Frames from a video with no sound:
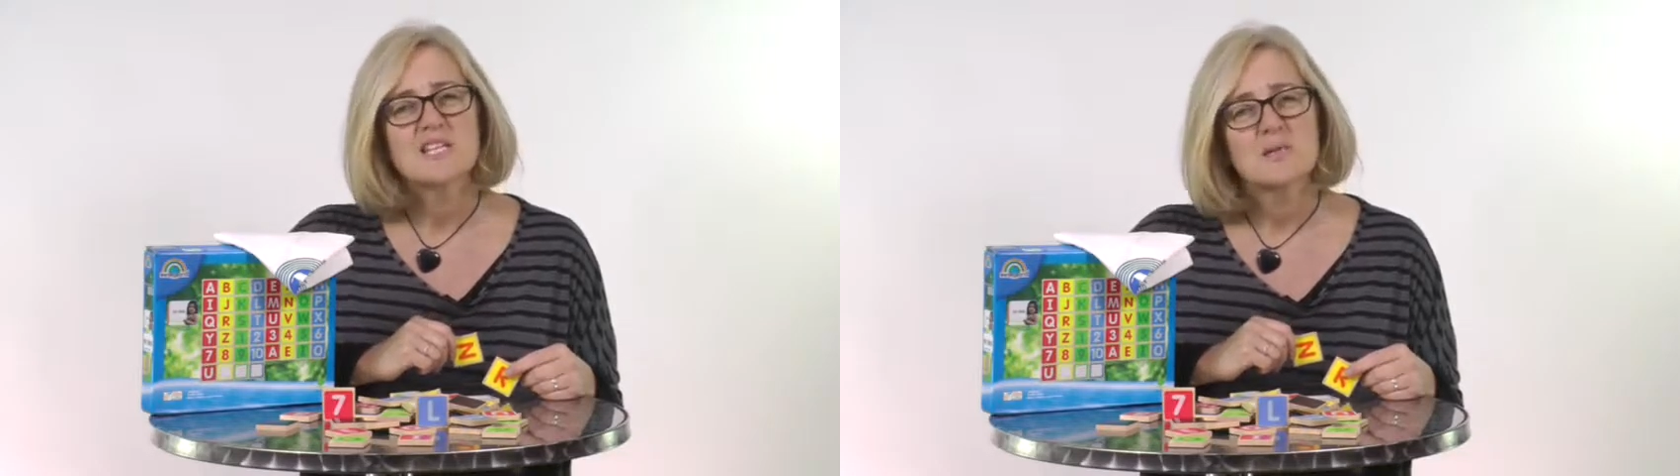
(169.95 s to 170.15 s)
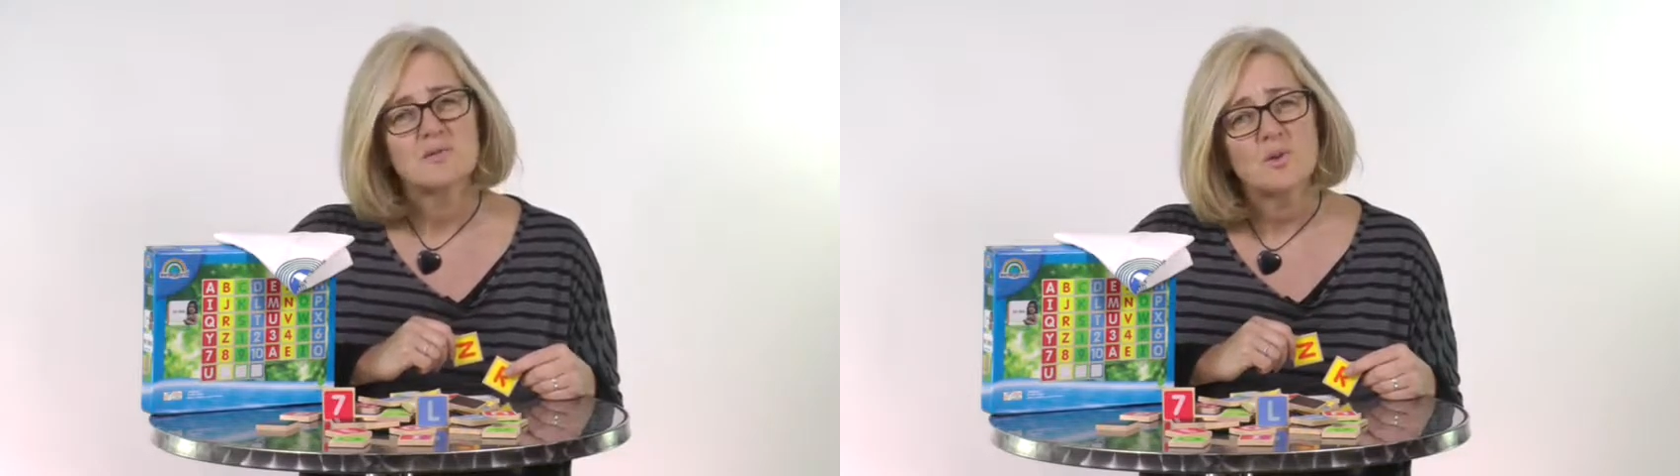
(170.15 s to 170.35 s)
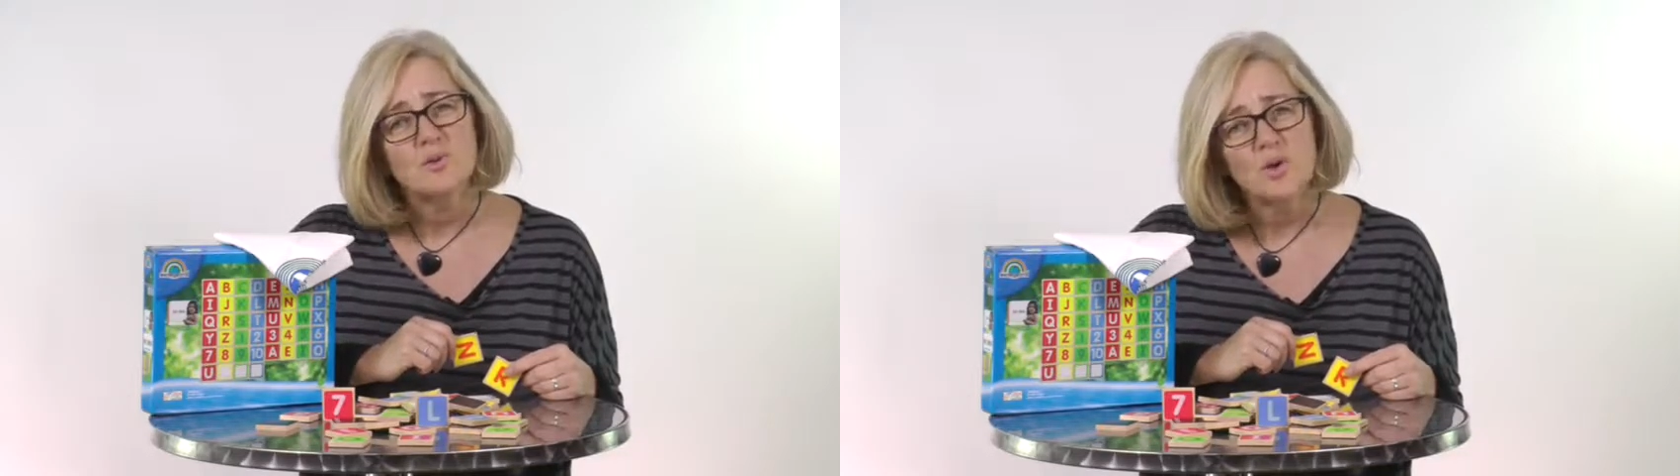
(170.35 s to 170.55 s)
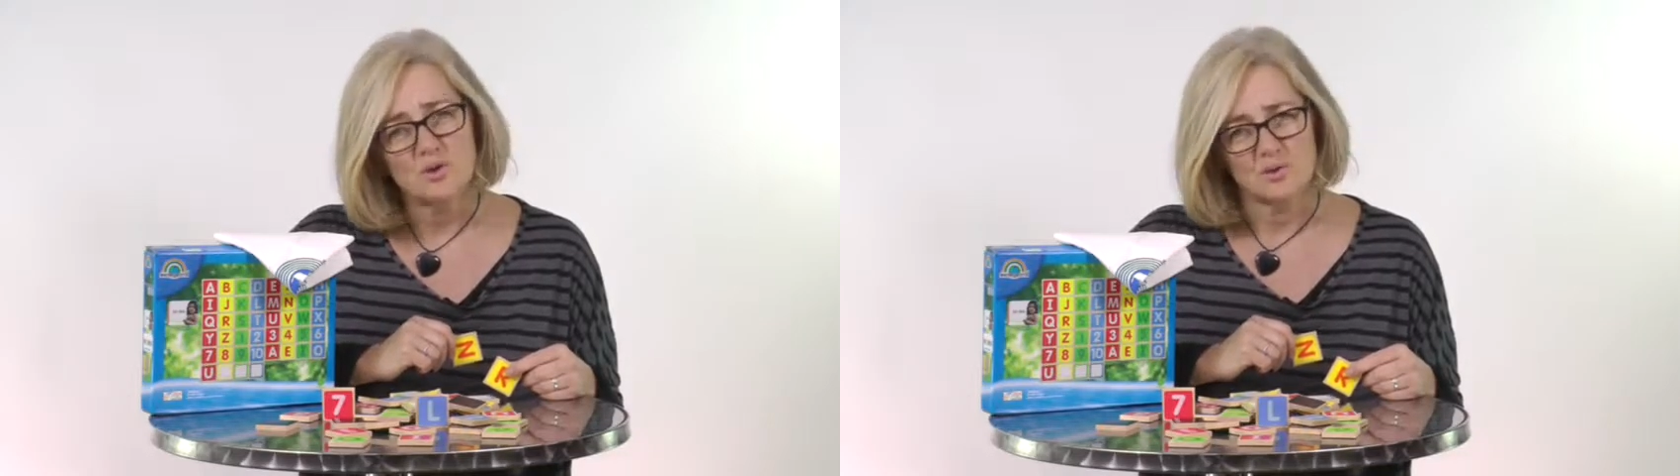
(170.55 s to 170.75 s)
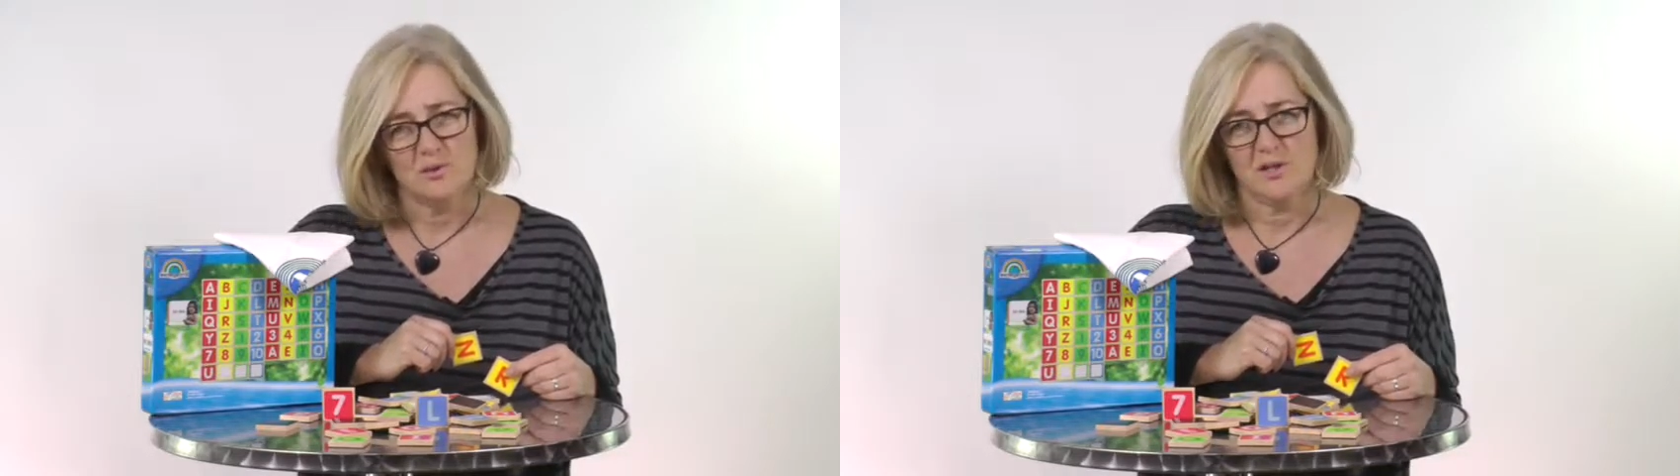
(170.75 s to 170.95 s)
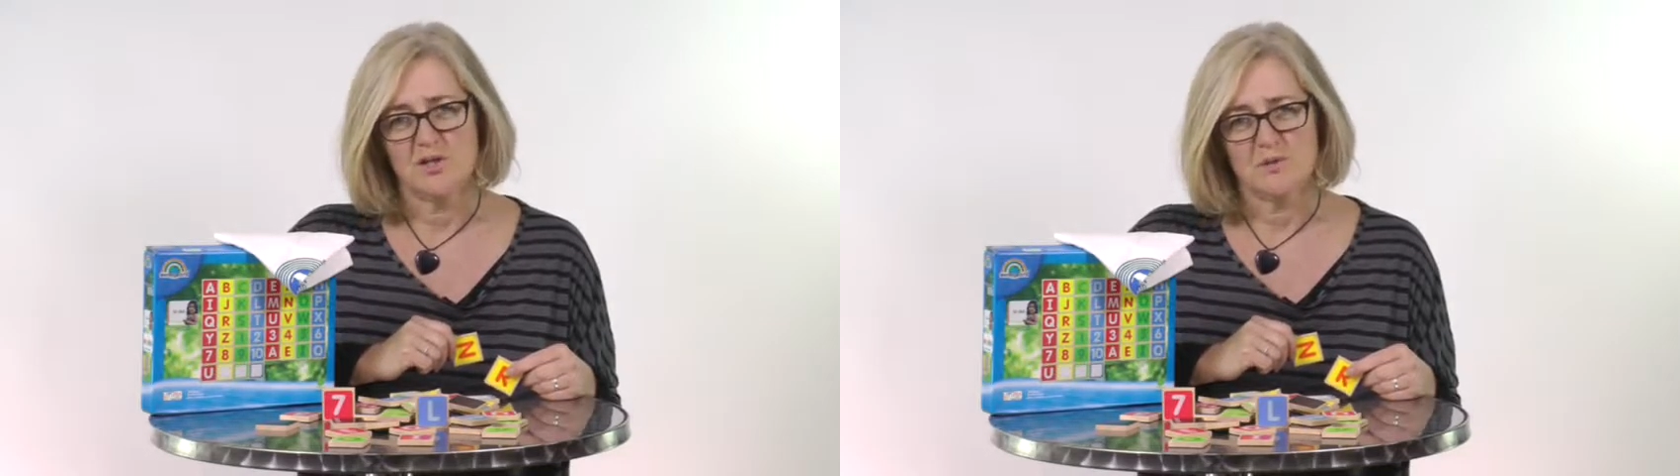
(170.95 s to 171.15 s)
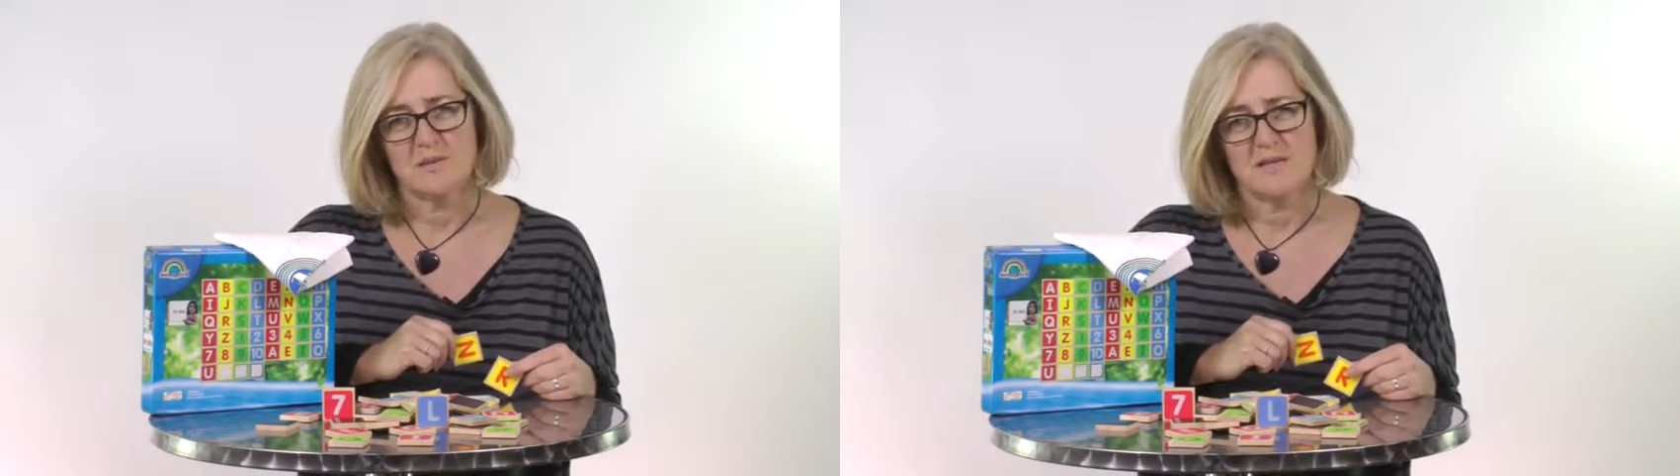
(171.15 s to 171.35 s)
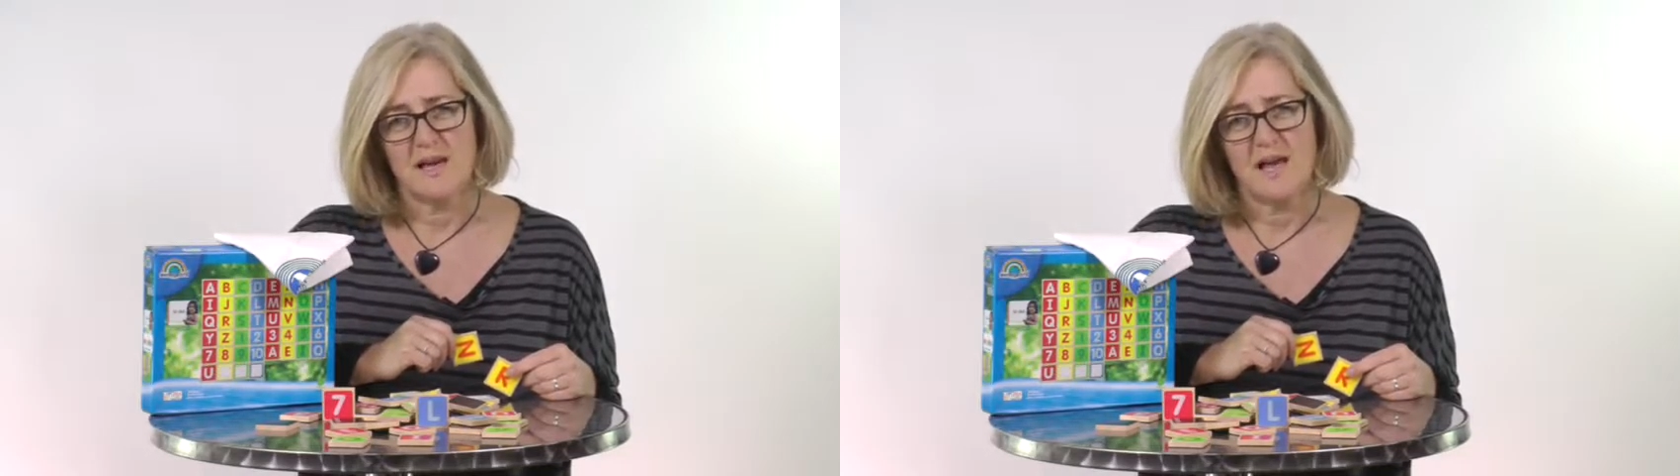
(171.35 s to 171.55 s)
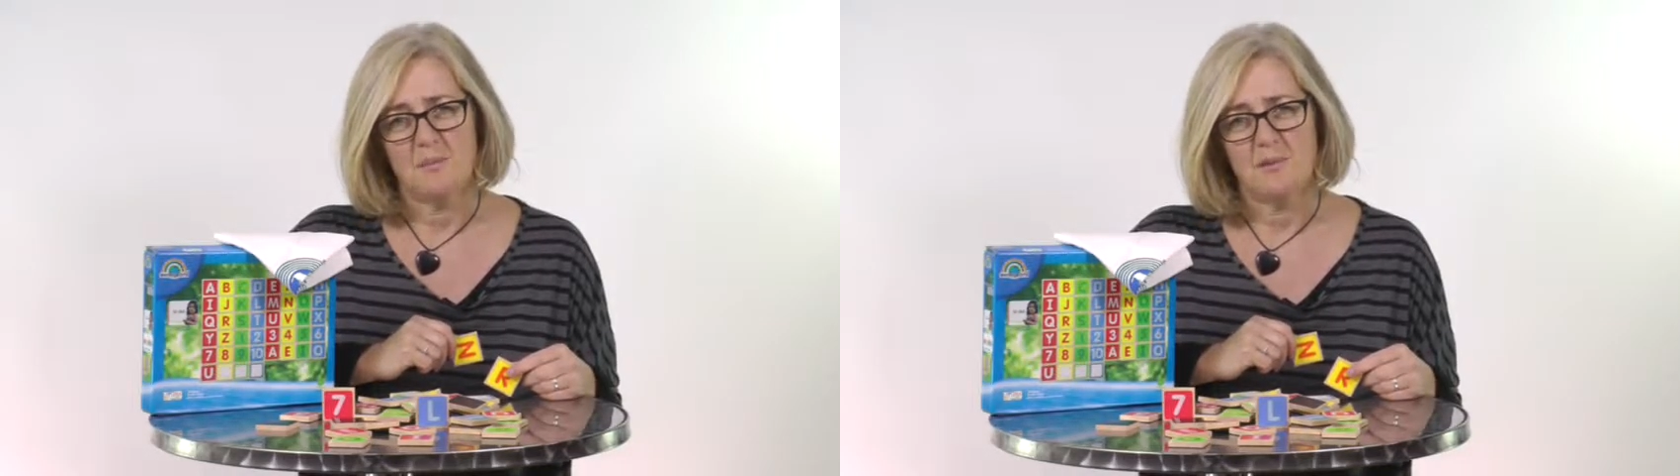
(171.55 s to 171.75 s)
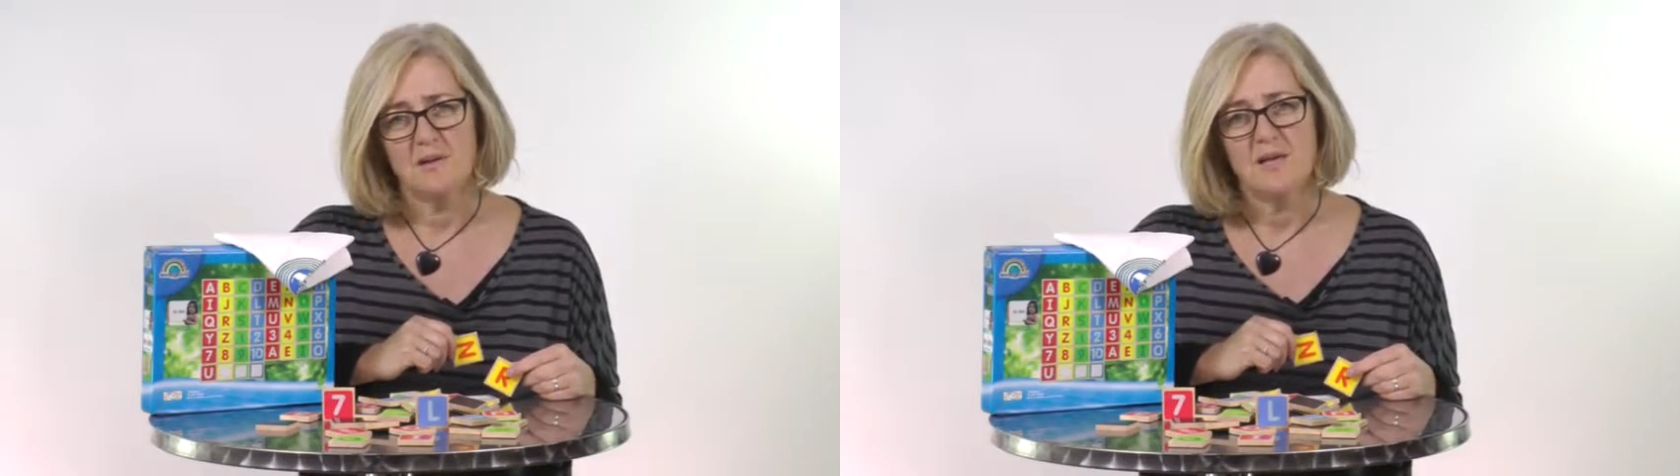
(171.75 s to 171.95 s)
So if you're not 100%
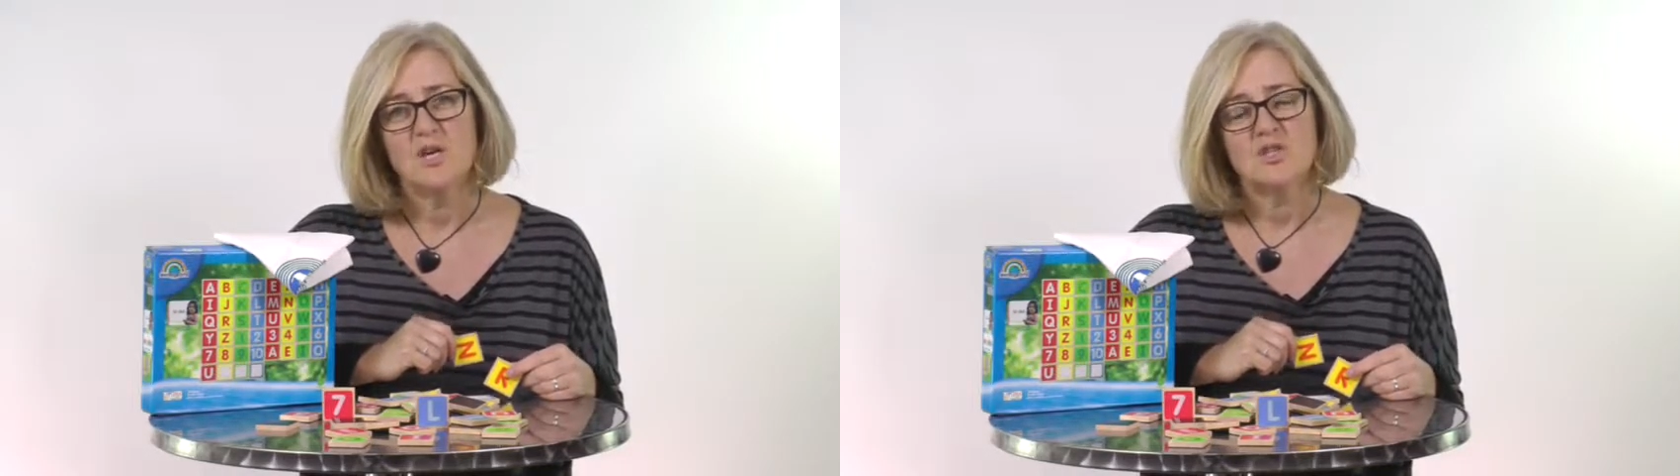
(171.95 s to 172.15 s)
happy,